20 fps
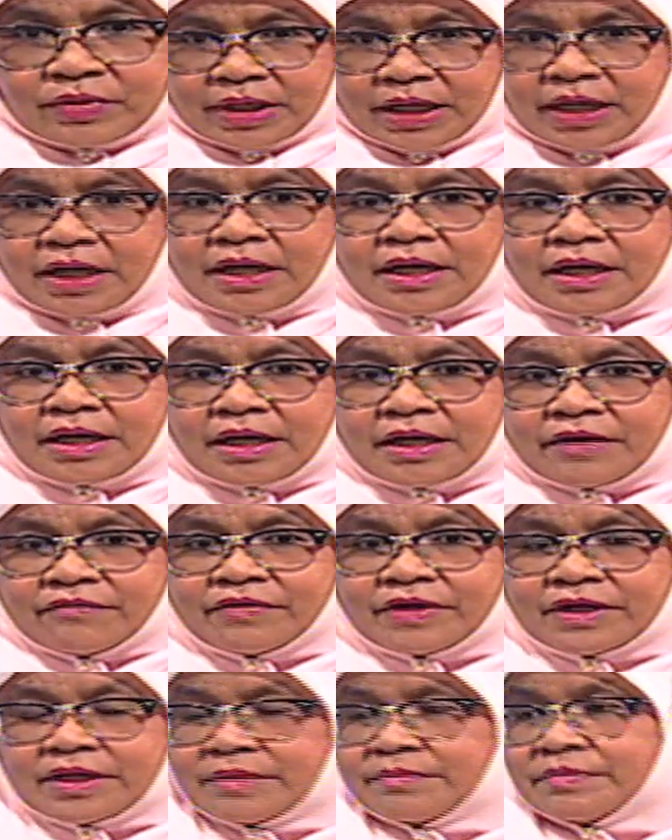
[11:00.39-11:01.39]
are
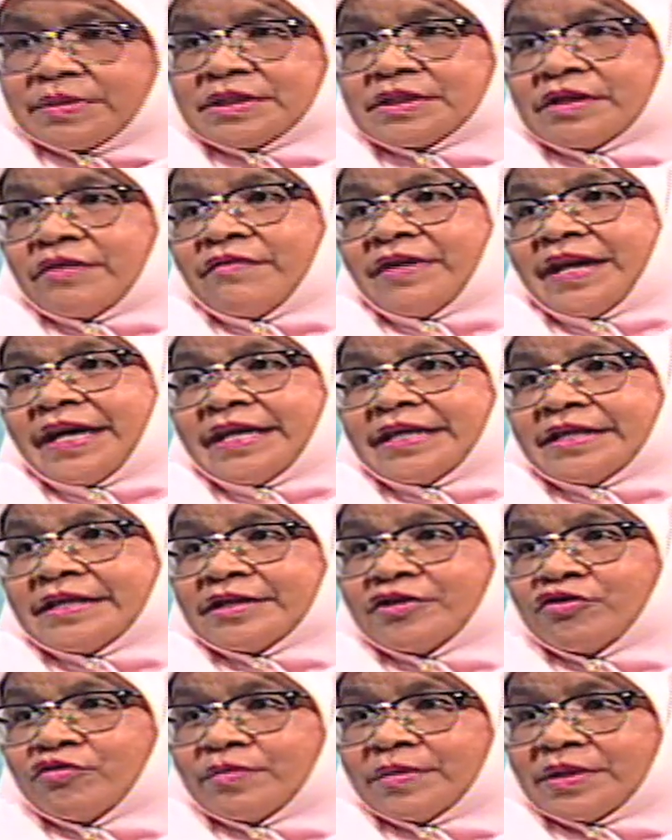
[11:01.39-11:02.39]
having a piece of land
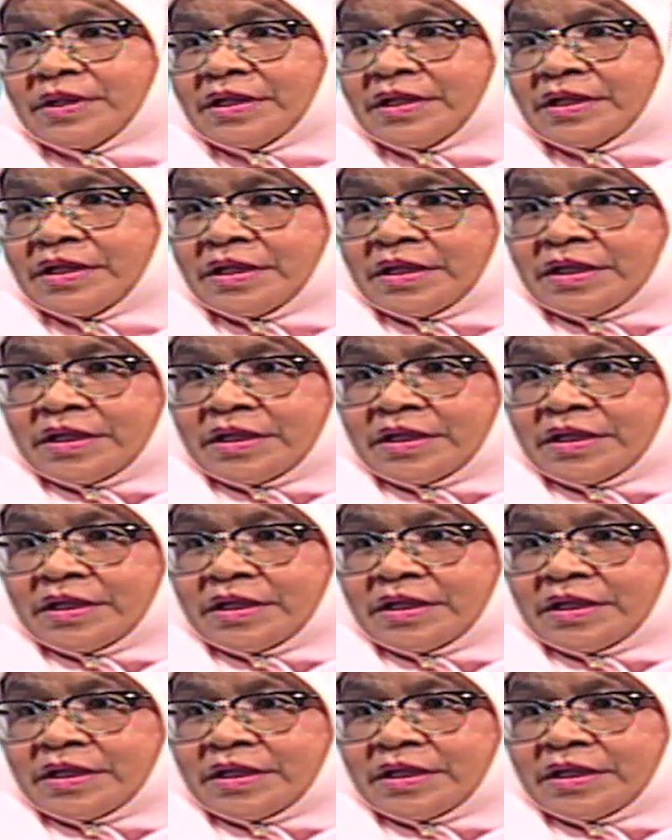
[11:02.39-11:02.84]
to be